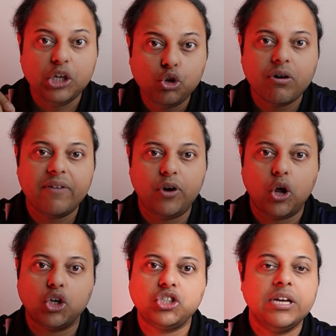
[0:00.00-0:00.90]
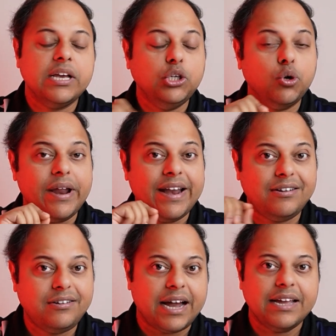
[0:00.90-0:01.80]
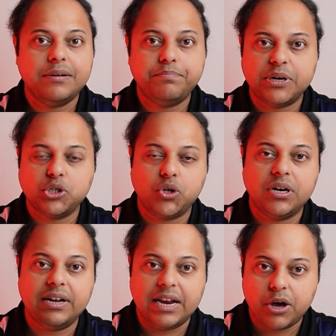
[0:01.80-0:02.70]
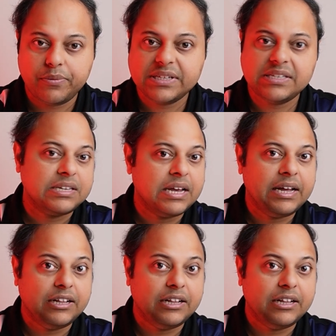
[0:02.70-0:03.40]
you have lost your entire personal allowance.